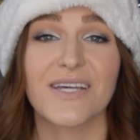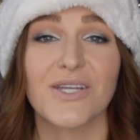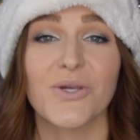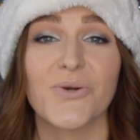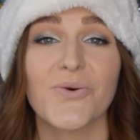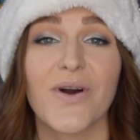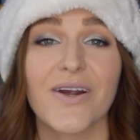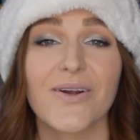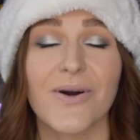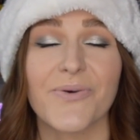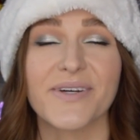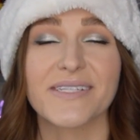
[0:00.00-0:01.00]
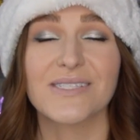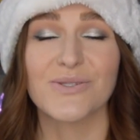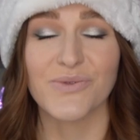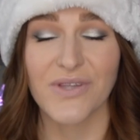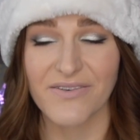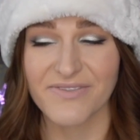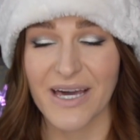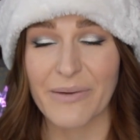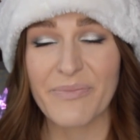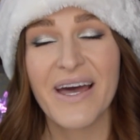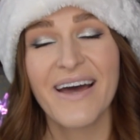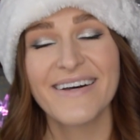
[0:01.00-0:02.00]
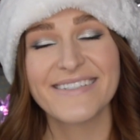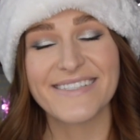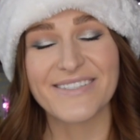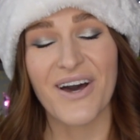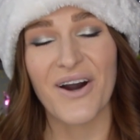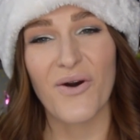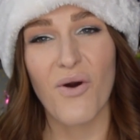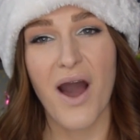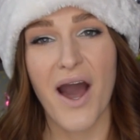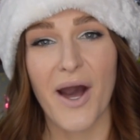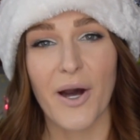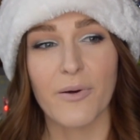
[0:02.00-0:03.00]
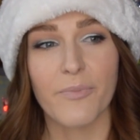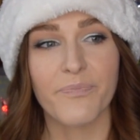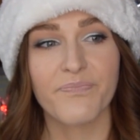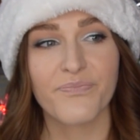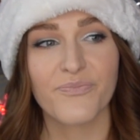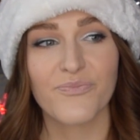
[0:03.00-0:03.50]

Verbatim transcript: and you are going to love them. So, um,